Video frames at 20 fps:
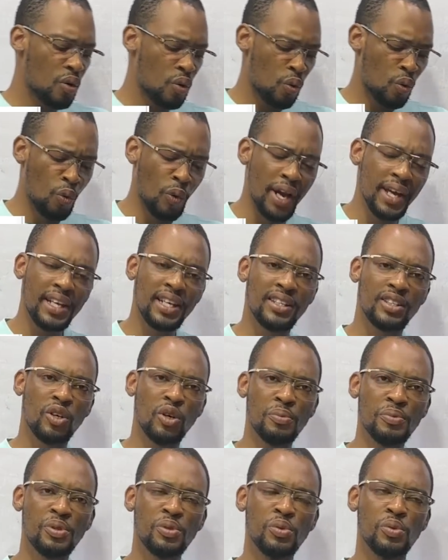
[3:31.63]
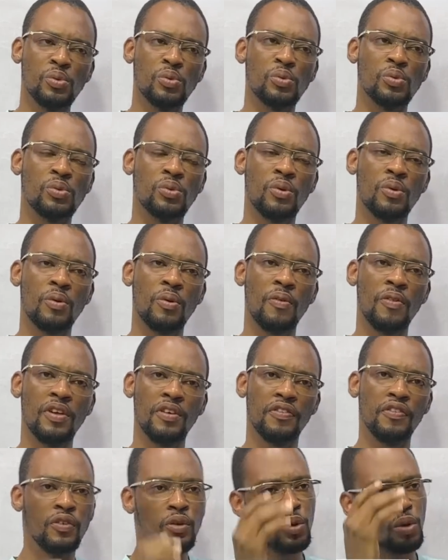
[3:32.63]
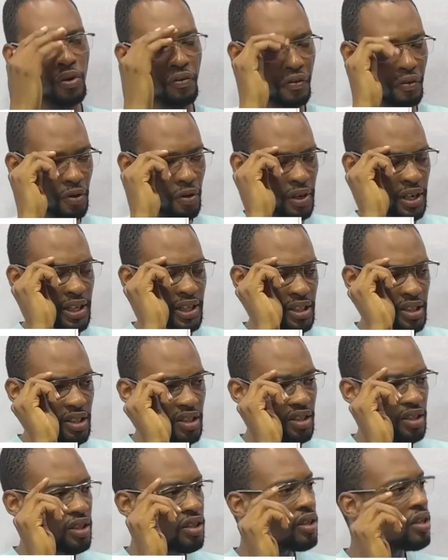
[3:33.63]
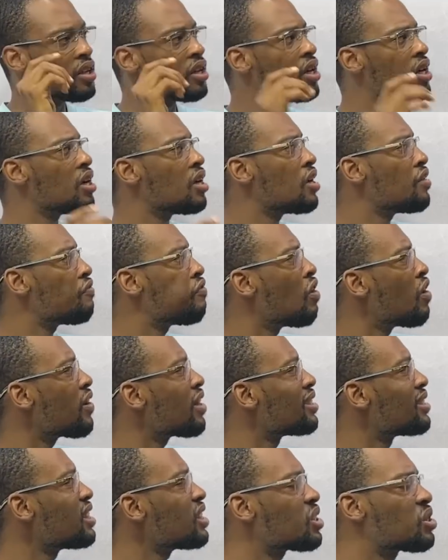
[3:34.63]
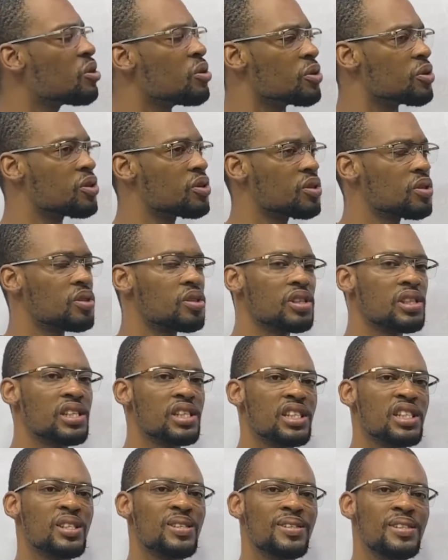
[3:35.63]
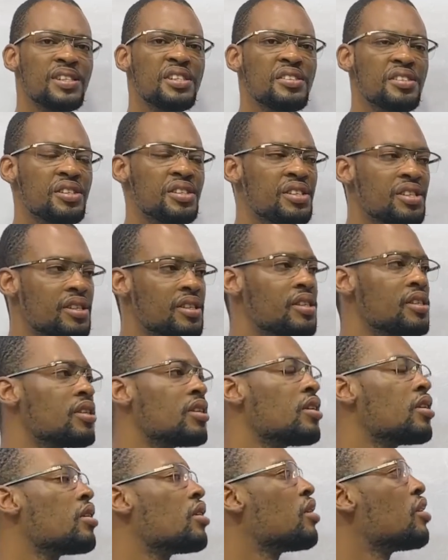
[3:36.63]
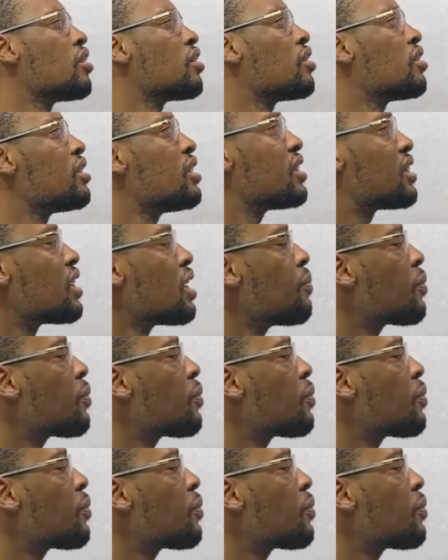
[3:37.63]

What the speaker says: When it comes to the flow of current, for resistors in series, the same